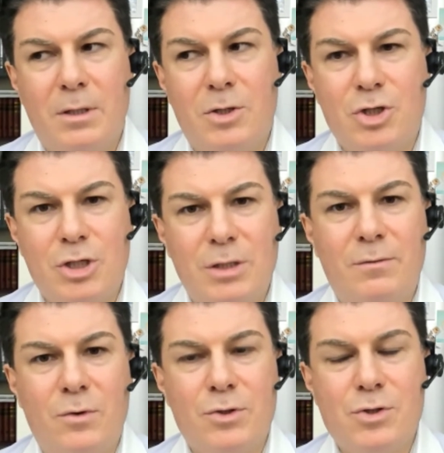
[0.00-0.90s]
She
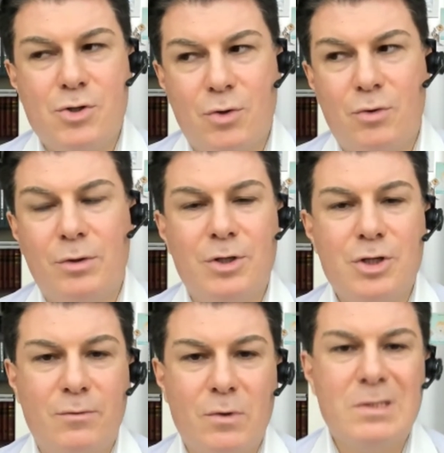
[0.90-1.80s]
was short,
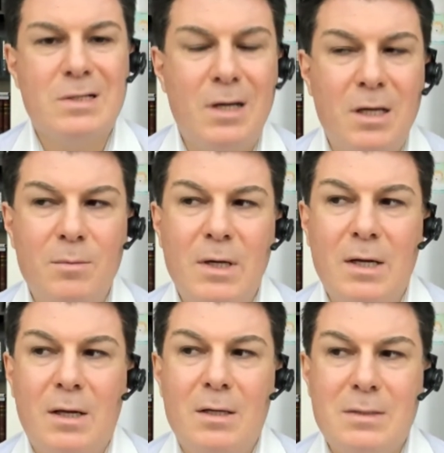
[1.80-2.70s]
she was slim,
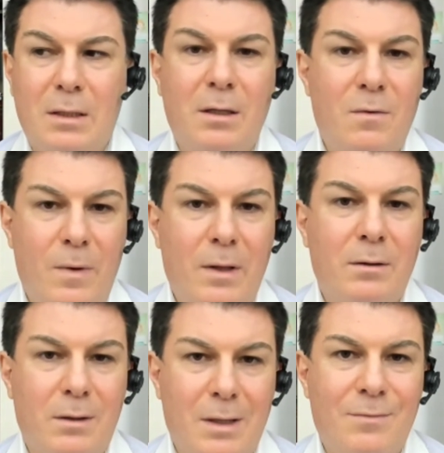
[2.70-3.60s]
suddenly
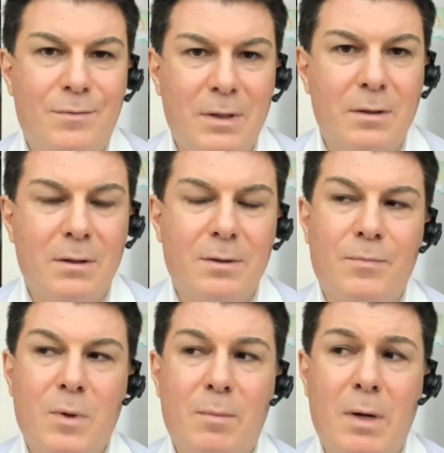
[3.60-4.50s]
felt a love in
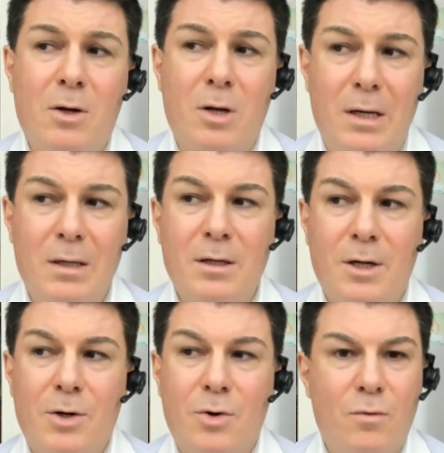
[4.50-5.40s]
my colleague
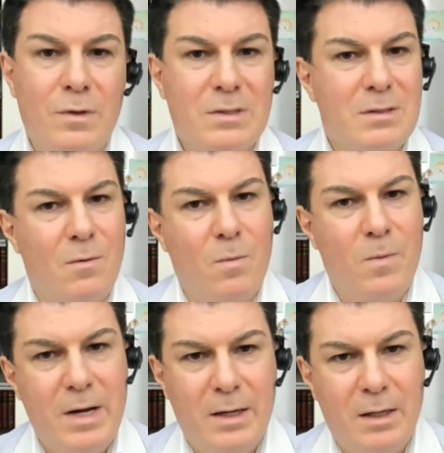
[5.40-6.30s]
who was
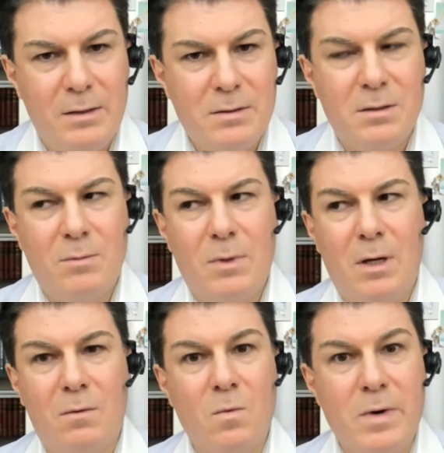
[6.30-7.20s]
very handsome
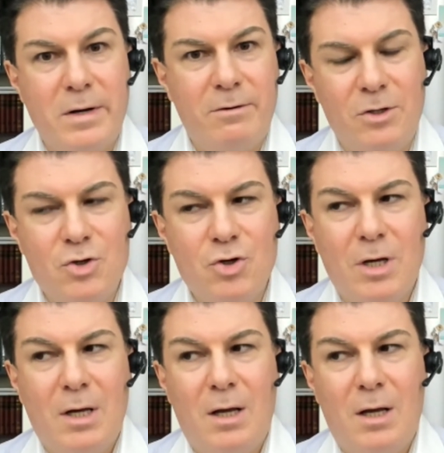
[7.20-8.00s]
and very rich.